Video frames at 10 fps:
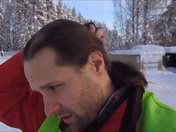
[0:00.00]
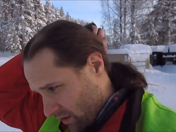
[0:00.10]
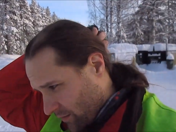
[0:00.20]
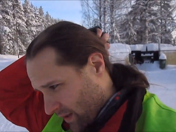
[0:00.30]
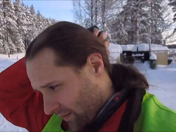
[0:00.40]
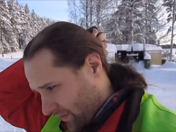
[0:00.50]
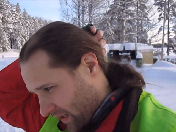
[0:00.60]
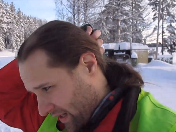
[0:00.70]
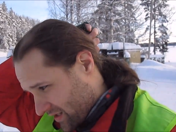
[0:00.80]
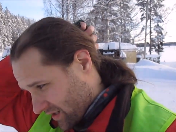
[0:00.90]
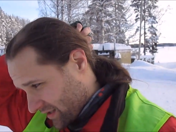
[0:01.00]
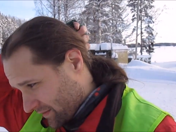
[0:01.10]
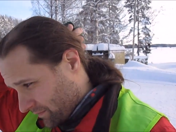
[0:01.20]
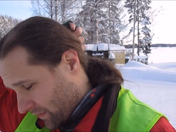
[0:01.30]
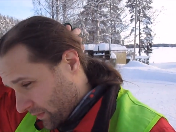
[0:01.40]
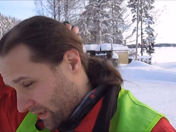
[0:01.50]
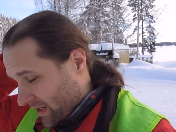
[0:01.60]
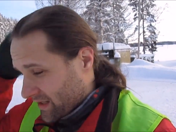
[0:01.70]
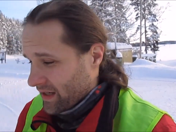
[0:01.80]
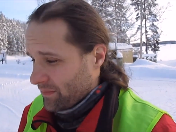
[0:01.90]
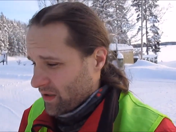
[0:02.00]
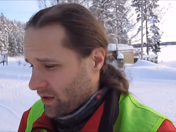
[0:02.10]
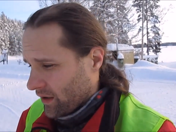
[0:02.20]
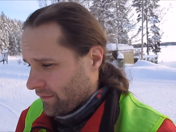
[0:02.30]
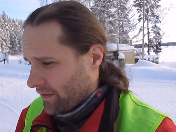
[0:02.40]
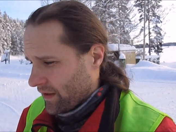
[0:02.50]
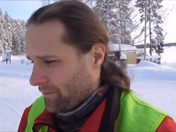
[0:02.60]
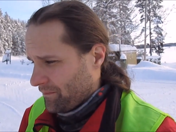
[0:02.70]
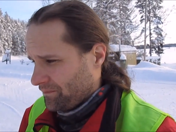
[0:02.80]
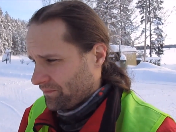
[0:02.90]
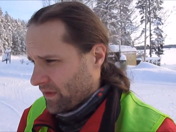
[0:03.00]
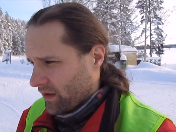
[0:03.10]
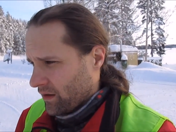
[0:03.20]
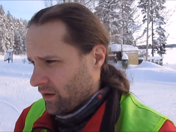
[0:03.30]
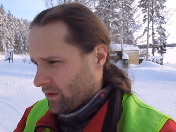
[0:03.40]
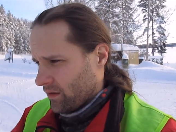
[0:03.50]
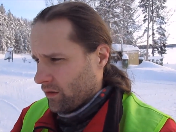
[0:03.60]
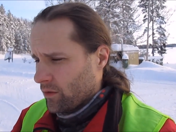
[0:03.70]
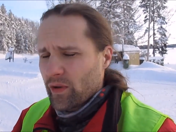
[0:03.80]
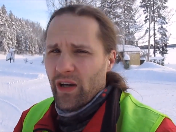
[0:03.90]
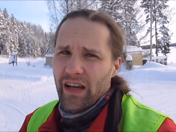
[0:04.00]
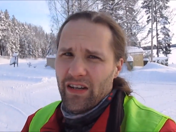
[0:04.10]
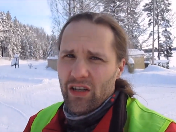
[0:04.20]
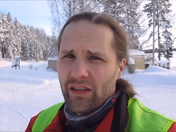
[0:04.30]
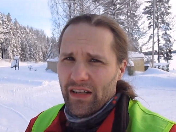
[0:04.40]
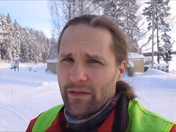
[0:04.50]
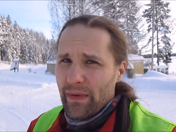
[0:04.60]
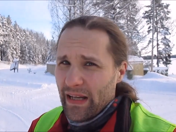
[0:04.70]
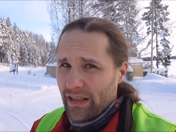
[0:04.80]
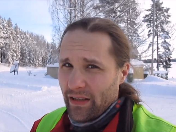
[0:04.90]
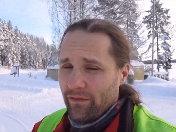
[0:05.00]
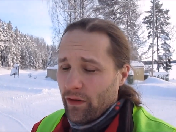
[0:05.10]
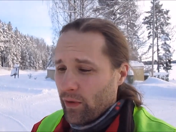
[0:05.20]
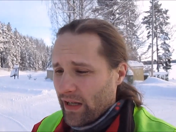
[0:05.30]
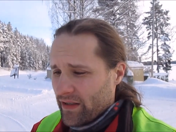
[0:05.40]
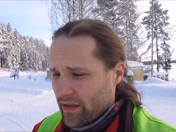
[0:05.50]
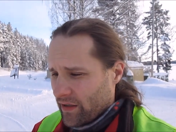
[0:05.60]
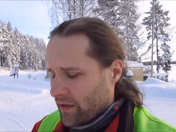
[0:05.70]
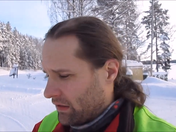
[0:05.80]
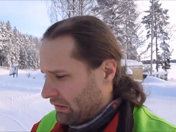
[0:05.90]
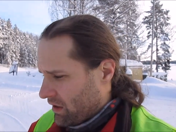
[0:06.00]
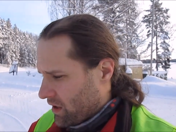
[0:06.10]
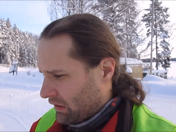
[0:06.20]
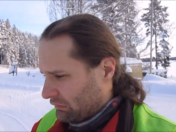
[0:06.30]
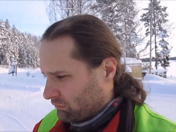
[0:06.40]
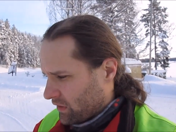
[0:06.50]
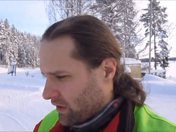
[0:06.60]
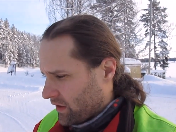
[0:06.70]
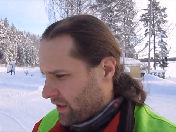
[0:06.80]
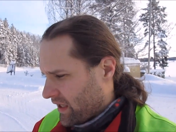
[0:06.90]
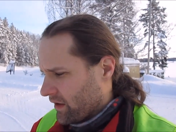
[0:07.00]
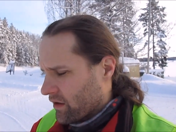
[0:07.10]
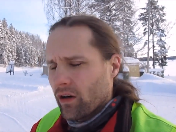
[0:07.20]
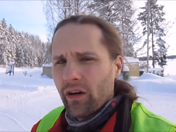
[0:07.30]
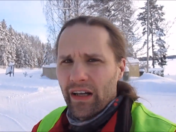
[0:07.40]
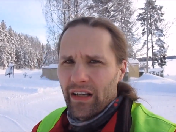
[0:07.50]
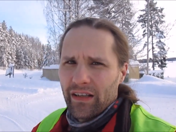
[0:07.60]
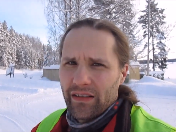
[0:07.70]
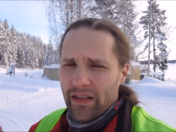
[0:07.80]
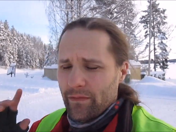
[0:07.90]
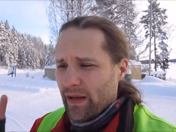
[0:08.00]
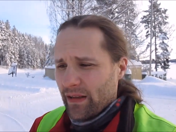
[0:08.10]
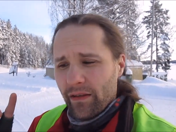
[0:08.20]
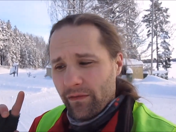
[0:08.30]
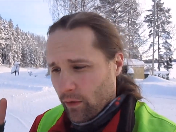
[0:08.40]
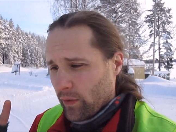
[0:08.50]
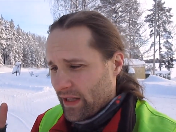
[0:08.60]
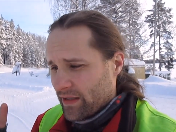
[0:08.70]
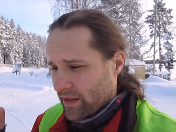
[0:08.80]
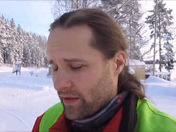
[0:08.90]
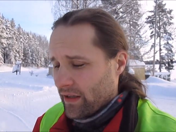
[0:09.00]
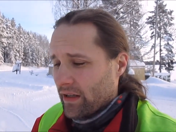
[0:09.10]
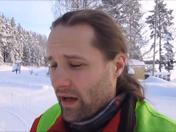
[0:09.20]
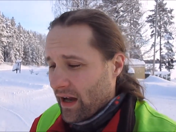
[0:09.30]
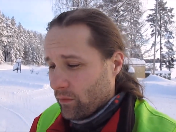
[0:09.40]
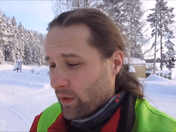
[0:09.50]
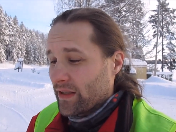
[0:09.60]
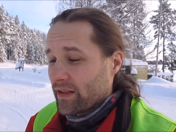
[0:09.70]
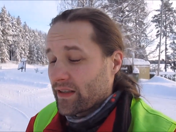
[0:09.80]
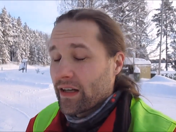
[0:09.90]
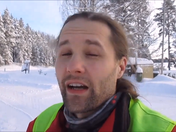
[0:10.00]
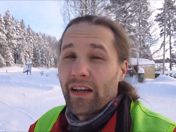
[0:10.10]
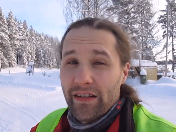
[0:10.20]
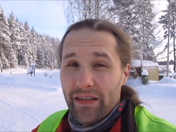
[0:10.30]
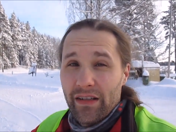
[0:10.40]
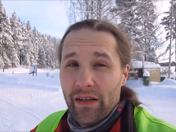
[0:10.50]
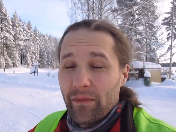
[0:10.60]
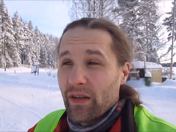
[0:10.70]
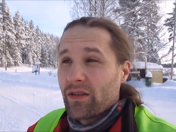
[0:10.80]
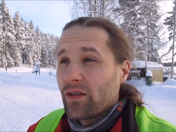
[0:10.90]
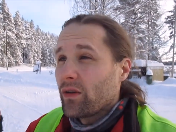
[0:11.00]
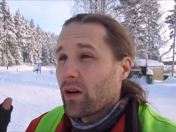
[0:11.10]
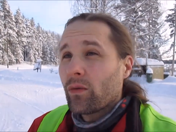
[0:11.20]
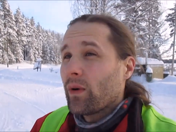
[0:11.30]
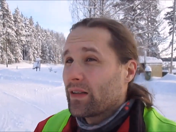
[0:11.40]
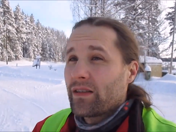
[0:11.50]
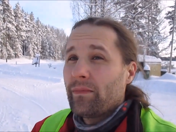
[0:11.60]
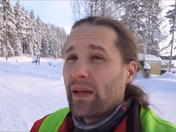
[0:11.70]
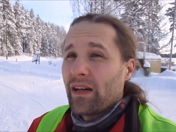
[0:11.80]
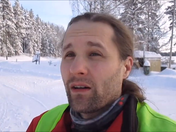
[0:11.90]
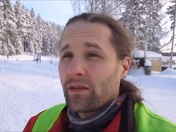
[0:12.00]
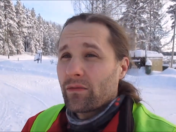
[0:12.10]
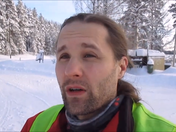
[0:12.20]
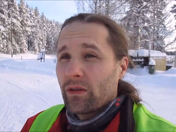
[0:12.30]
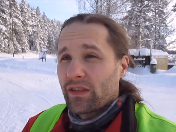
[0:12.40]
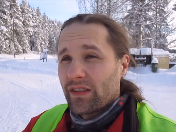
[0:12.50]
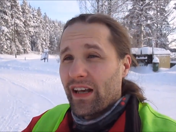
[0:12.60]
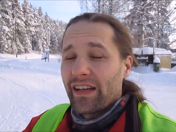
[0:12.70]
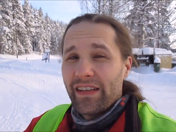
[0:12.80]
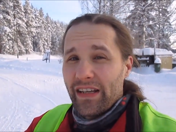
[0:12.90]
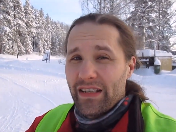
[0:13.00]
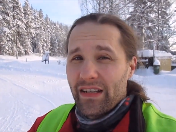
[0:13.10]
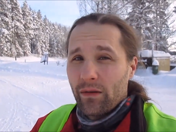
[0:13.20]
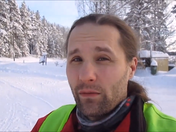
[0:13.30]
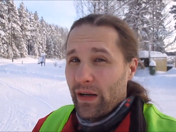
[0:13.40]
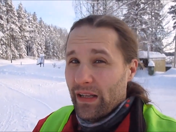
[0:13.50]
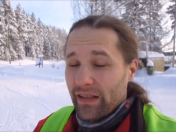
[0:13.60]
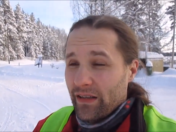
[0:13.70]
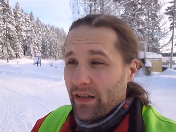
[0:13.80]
No modifications, with the exception of lubrication that's meant for winter, gear oil that's meant for winter, and winter tires. Because you don't want to be on the roads like this with